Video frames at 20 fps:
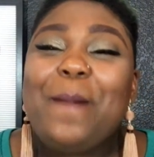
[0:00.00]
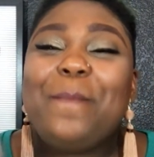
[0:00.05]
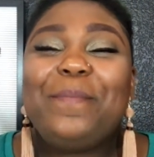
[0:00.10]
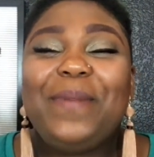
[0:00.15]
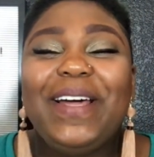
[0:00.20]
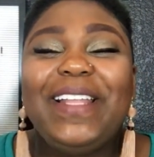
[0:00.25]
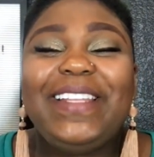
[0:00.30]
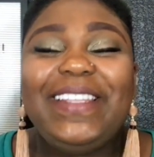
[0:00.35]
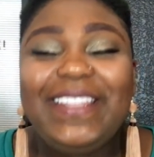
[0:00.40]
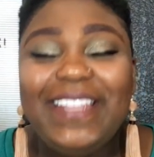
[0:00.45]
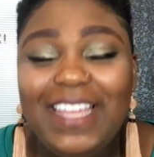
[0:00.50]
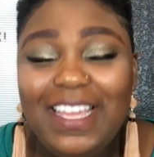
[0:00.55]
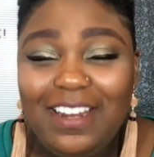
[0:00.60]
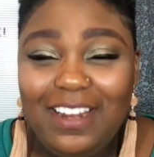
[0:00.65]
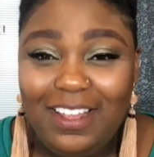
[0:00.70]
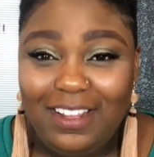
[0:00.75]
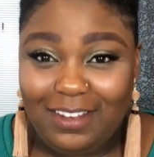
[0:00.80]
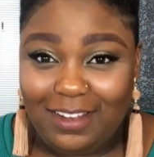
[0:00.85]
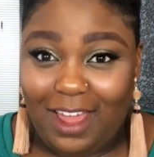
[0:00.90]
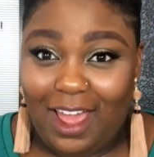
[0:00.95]
But
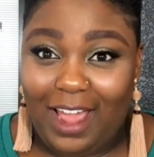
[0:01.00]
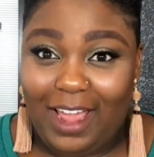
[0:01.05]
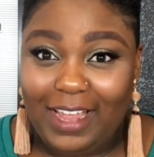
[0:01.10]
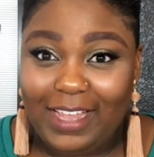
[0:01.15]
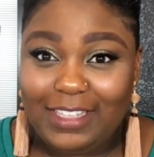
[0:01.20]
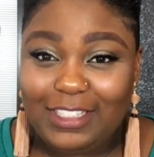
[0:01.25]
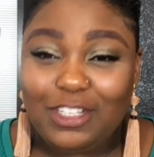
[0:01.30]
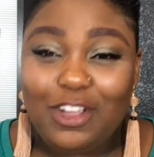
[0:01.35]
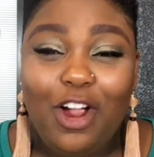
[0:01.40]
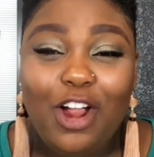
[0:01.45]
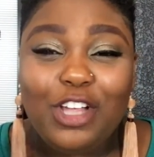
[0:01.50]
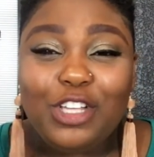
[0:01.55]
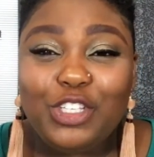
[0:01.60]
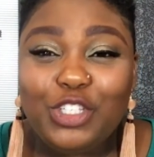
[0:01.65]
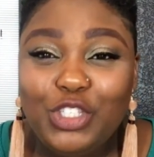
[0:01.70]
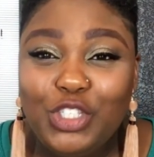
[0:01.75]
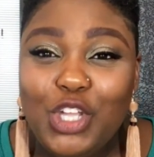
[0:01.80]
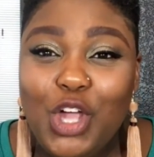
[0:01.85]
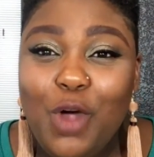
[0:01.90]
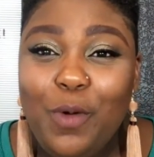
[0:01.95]
leading lines are
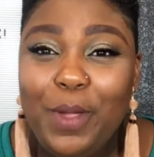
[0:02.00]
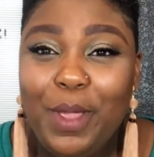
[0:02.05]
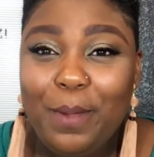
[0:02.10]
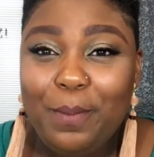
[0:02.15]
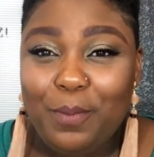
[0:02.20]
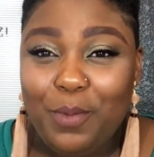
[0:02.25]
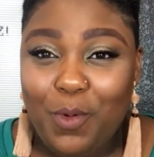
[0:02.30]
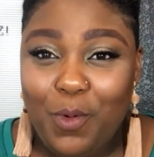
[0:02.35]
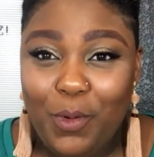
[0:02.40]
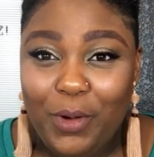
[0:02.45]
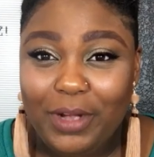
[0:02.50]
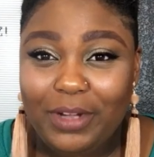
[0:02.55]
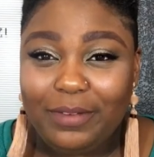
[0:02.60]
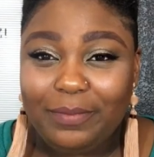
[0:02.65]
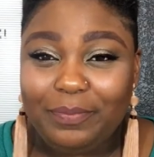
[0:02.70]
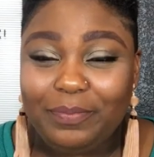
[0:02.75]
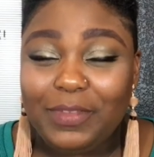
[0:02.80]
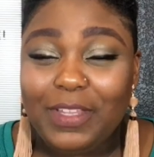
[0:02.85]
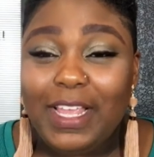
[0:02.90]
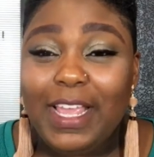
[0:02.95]
so
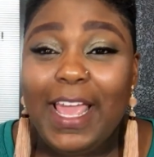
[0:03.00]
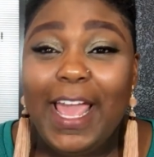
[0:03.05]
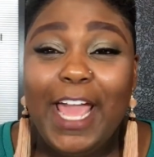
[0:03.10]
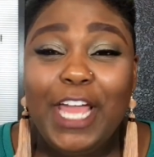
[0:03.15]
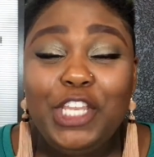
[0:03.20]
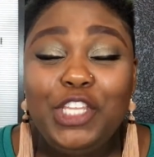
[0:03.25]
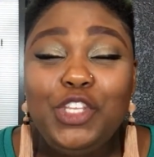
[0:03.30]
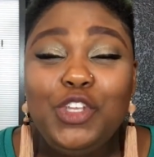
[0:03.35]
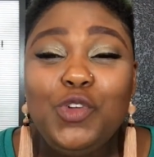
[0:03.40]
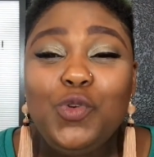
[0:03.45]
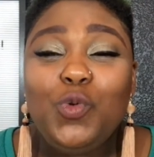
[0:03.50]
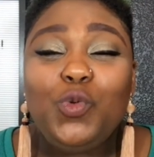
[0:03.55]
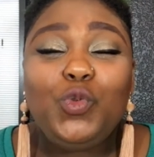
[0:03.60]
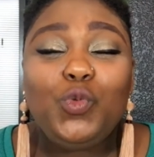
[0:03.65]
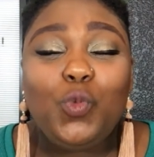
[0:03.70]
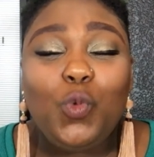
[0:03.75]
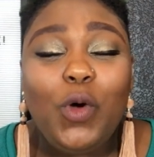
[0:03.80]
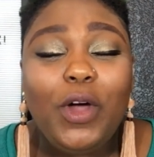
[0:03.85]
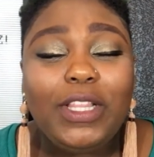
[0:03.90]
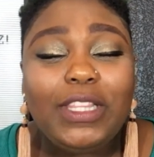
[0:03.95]
important, and you
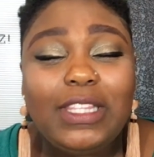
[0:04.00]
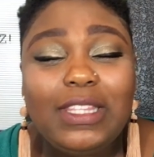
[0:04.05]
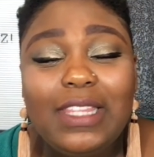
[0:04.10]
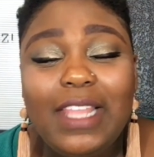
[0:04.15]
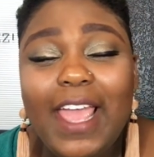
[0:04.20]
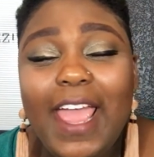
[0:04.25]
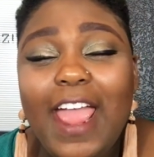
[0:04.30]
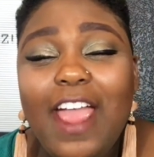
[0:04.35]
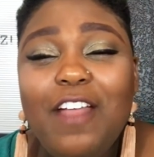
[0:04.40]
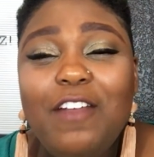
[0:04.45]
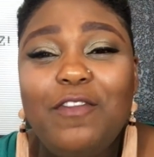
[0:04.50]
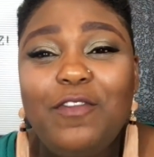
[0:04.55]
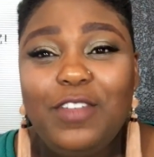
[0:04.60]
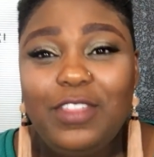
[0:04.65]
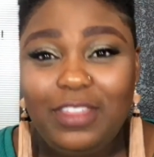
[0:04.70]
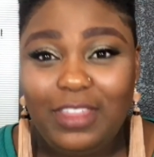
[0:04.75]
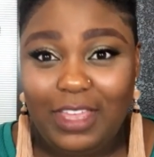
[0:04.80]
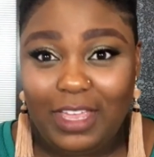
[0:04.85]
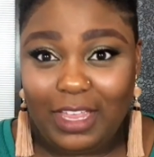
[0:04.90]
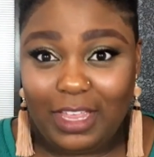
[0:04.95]
want
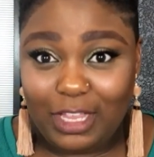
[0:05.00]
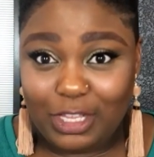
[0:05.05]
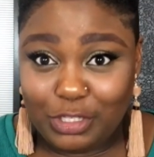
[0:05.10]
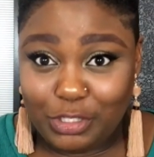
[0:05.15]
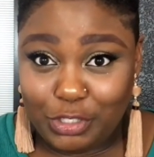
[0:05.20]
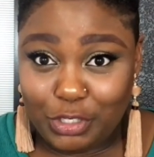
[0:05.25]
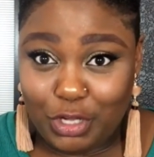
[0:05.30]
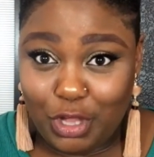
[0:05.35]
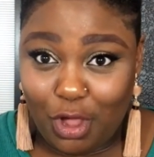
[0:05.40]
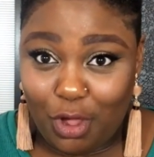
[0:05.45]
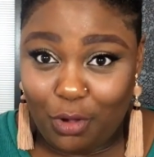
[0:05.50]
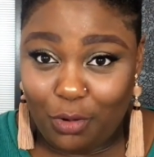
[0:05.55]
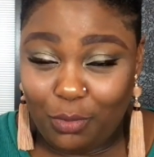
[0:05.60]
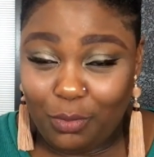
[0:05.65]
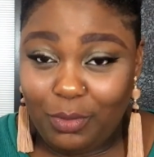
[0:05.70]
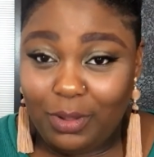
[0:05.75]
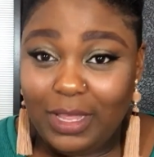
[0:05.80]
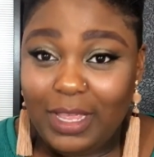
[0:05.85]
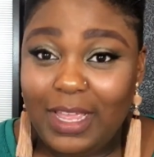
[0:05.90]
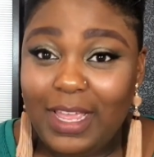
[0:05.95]
everything to go